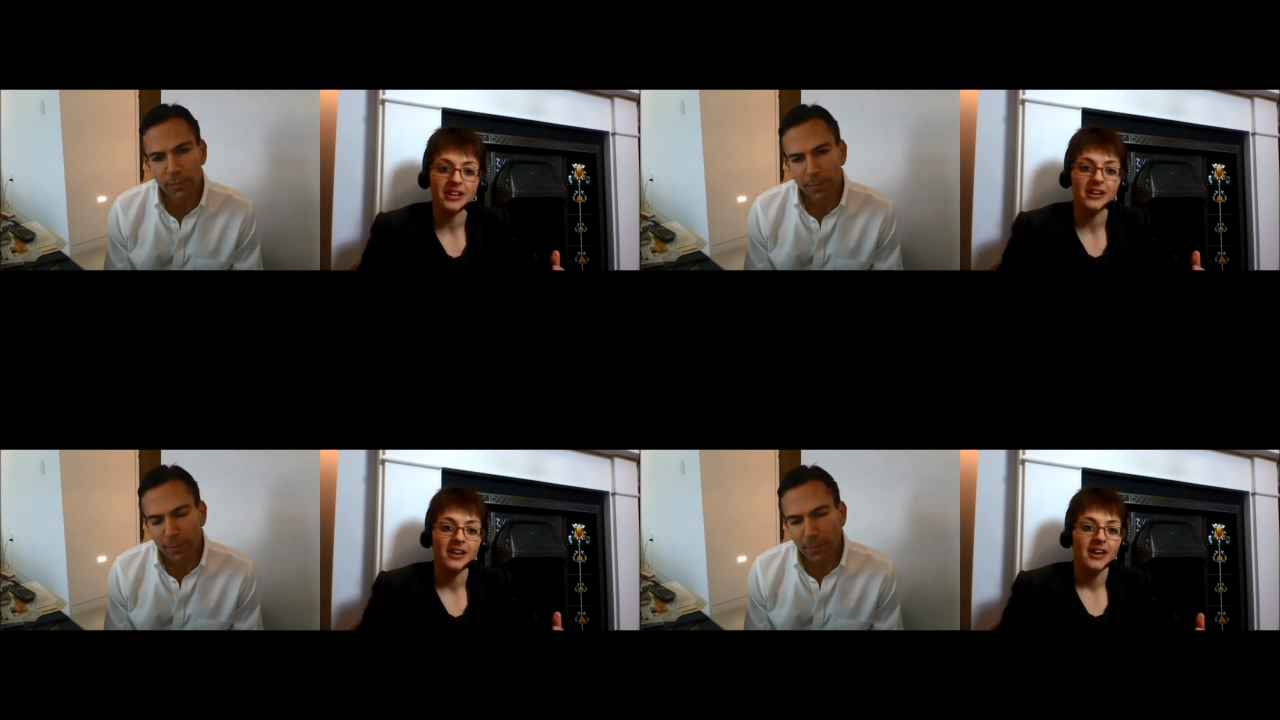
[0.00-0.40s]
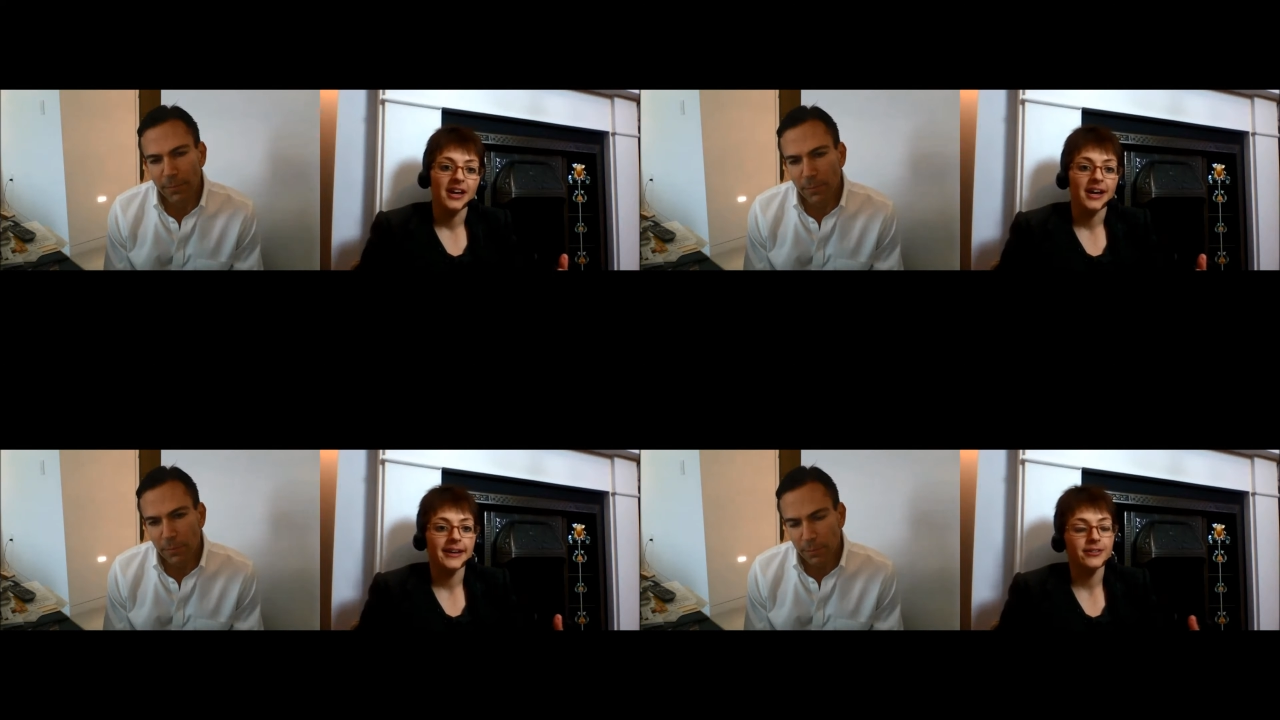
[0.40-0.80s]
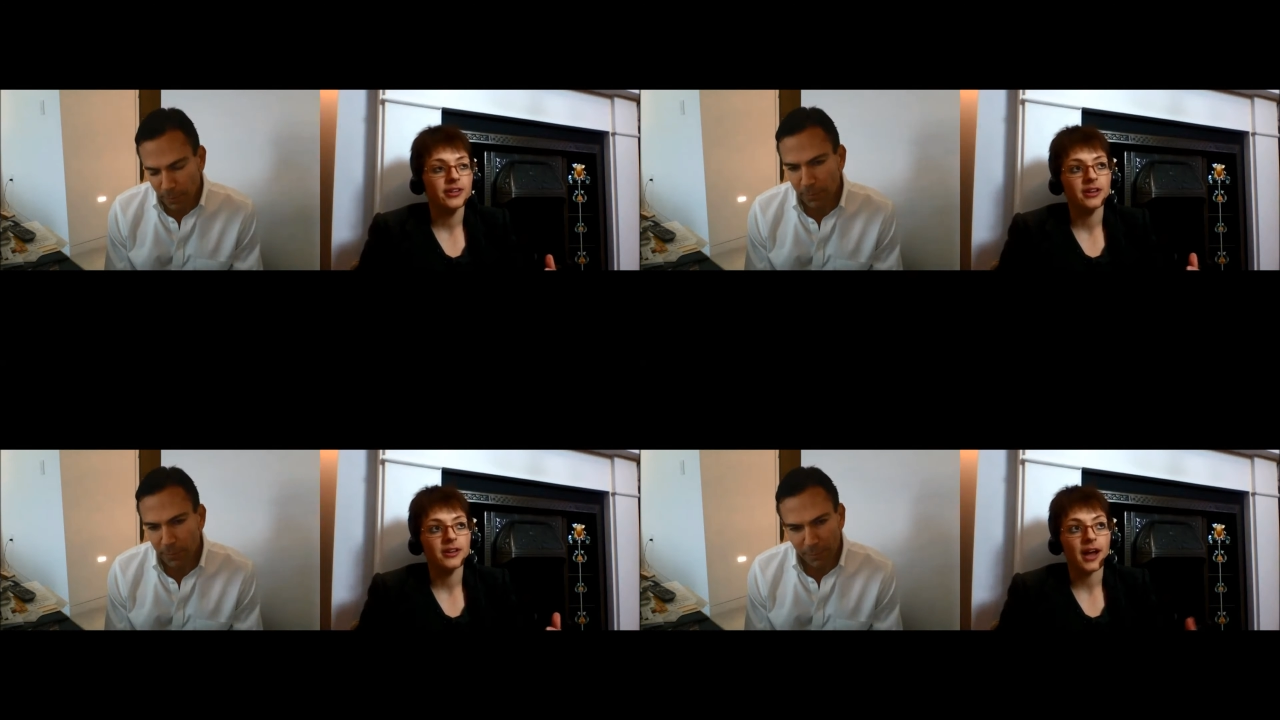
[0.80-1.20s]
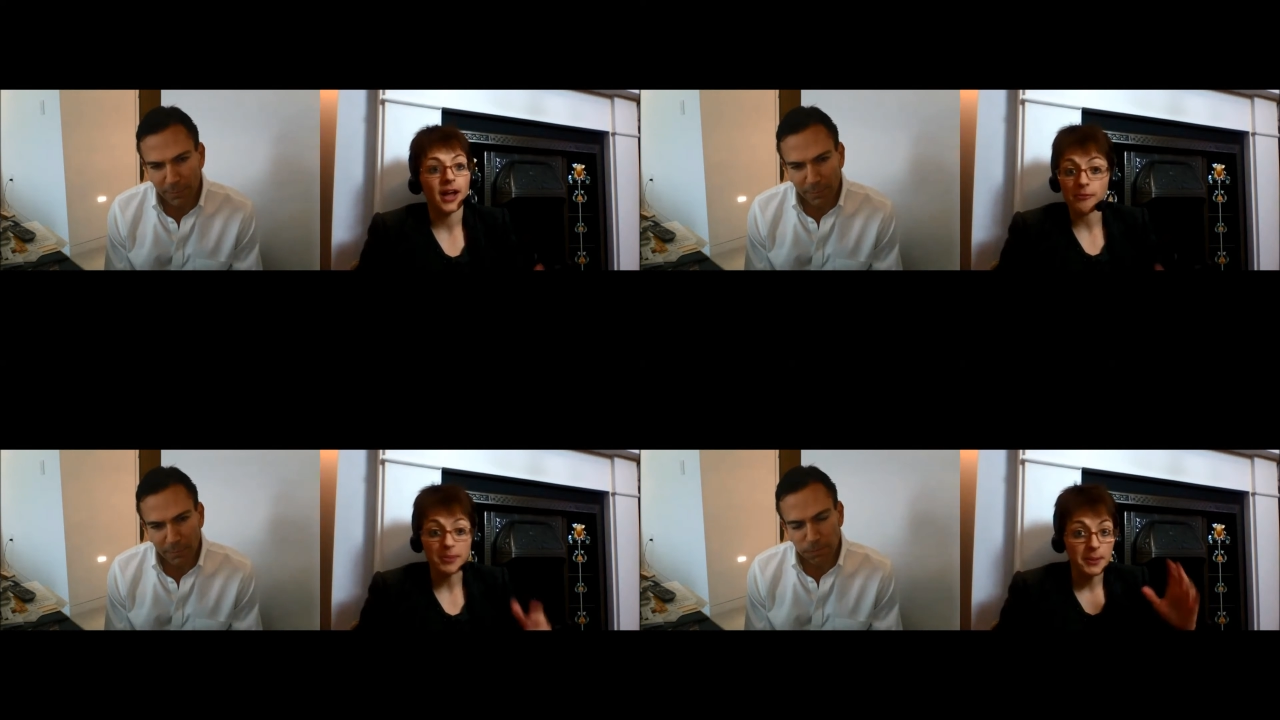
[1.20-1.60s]
Speaker 1: isn't it? And I think uh,
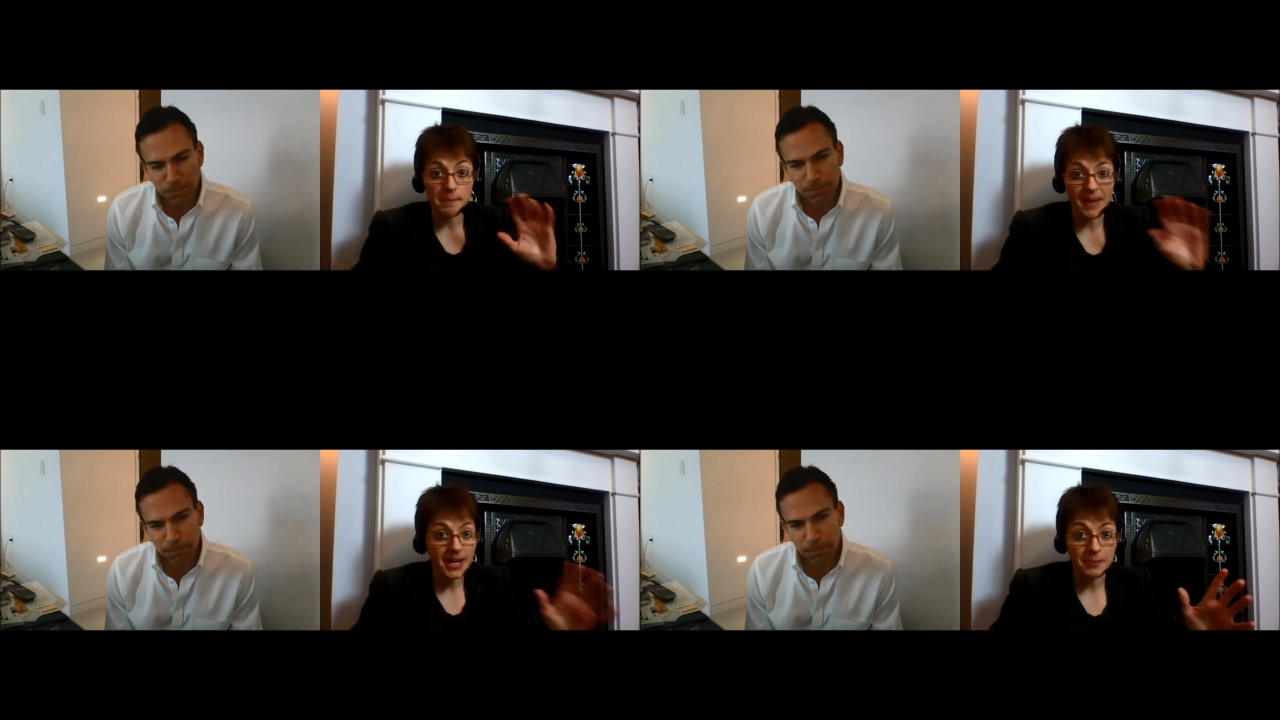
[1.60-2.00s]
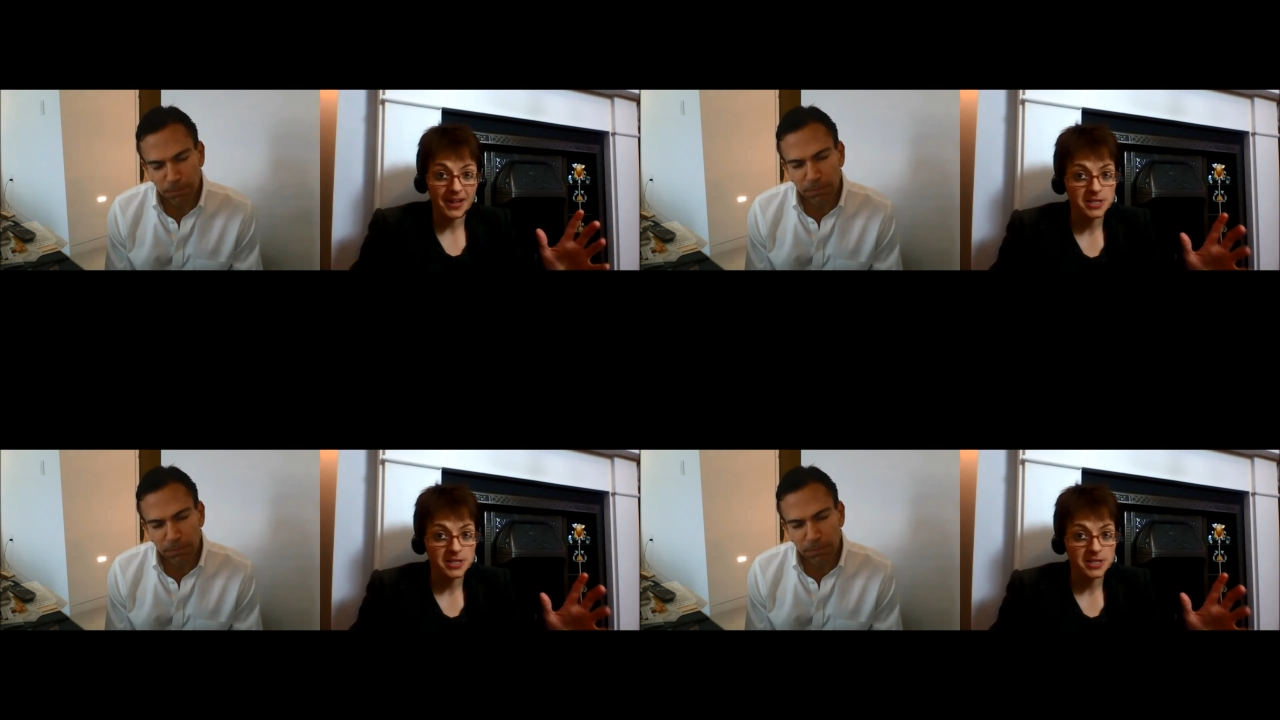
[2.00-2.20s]
I've been in many